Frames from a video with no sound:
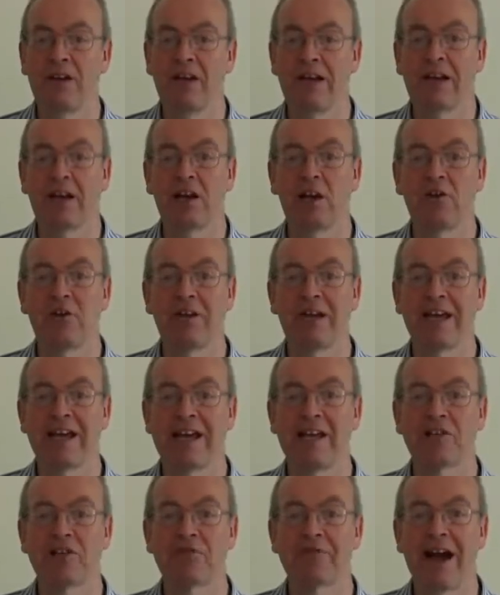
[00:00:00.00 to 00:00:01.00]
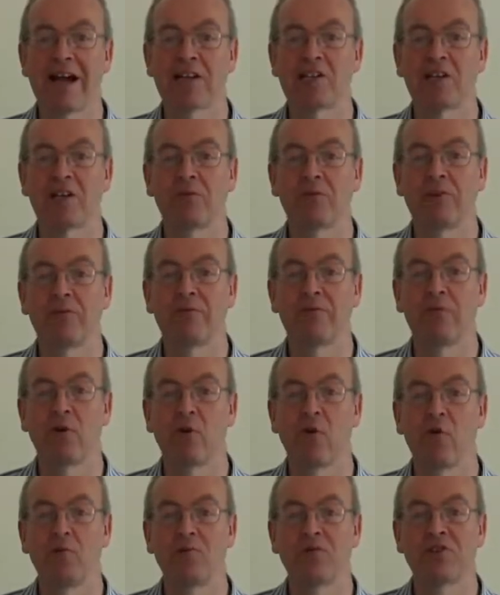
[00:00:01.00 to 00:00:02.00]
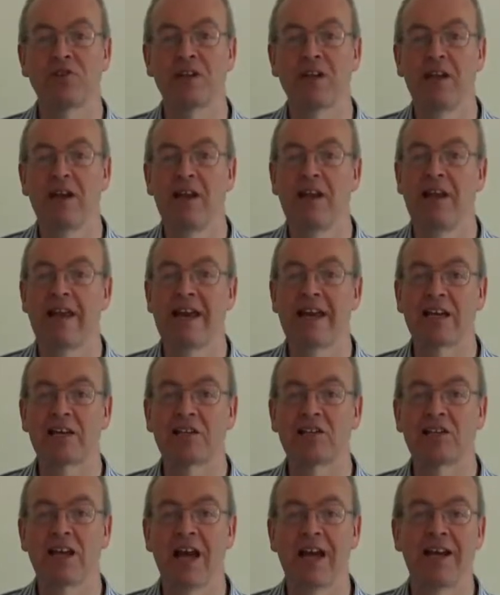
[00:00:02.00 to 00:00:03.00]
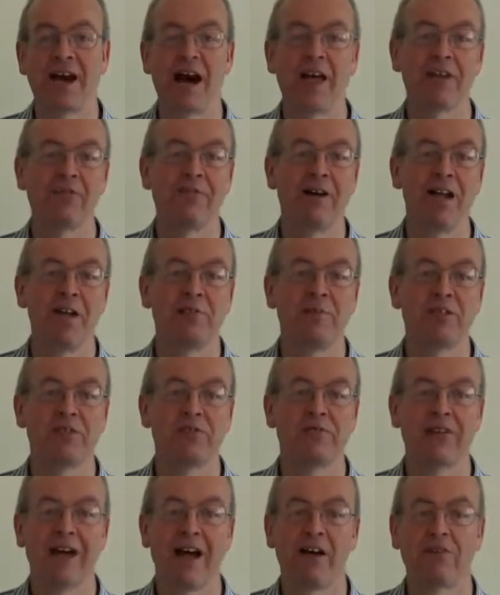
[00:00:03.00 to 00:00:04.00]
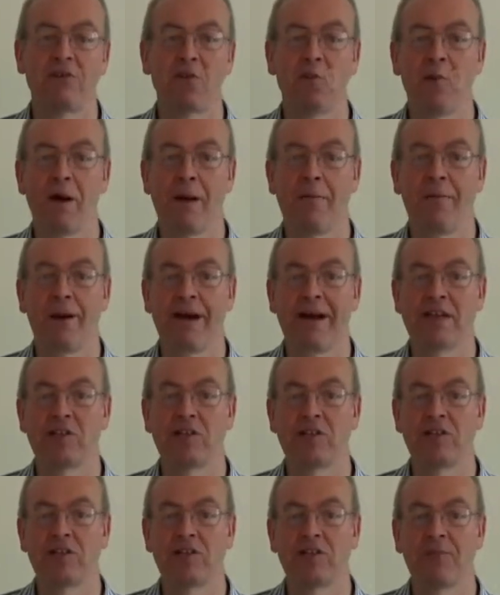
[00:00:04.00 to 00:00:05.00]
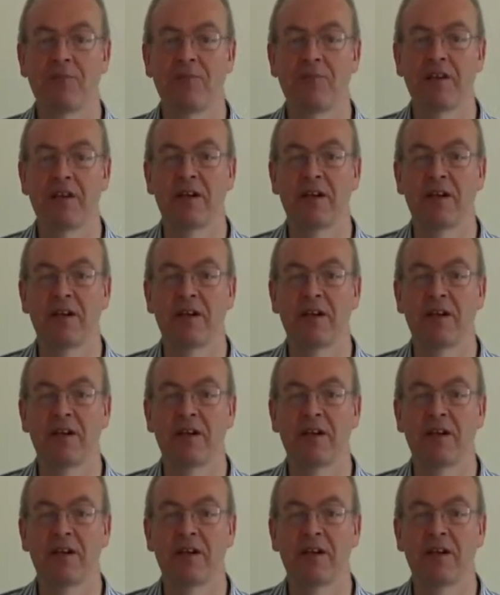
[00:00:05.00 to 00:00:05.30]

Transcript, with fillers: including interacting with forms, links and other elements found on web pages.